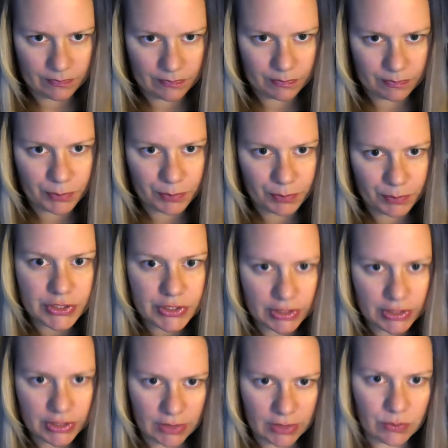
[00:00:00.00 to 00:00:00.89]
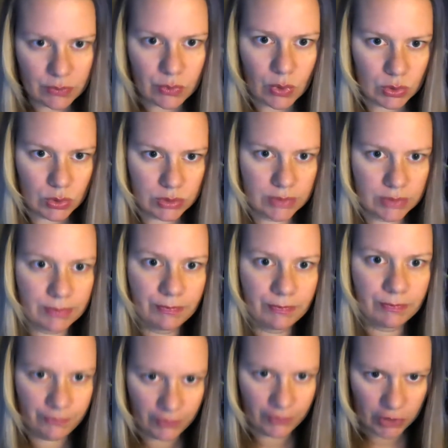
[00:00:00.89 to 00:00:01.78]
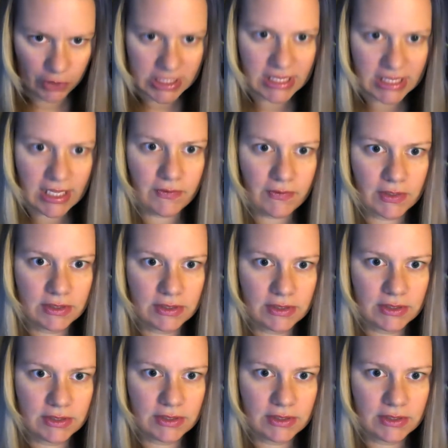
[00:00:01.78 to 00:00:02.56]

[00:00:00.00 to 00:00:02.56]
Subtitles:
personally enrolled first level.